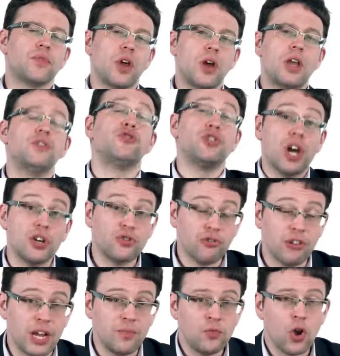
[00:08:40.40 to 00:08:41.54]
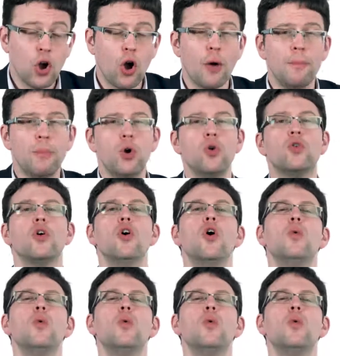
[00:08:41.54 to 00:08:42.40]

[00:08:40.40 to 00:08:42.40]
introductory MOOC,